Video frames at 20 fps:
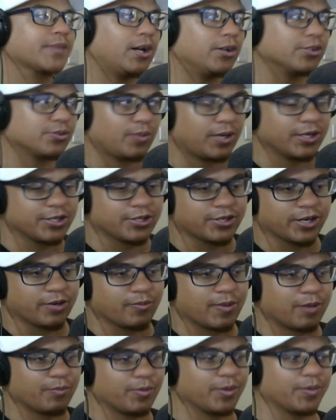I was wondering
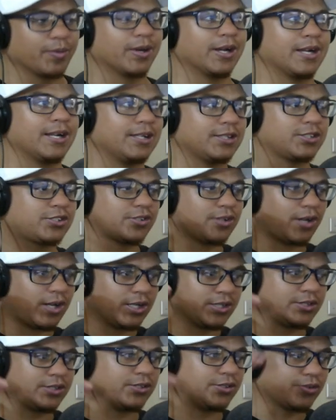when we were going to
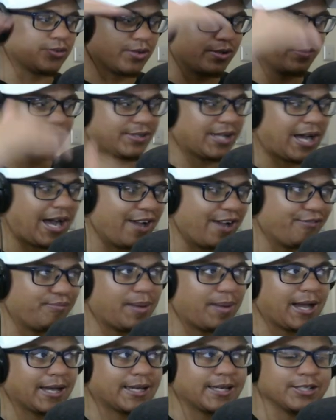start to sort of dive
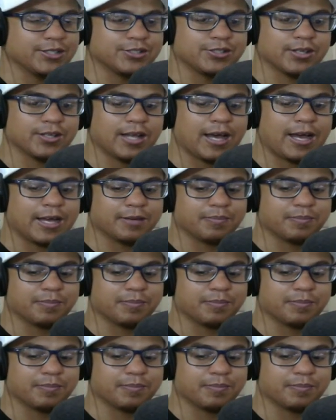back into that.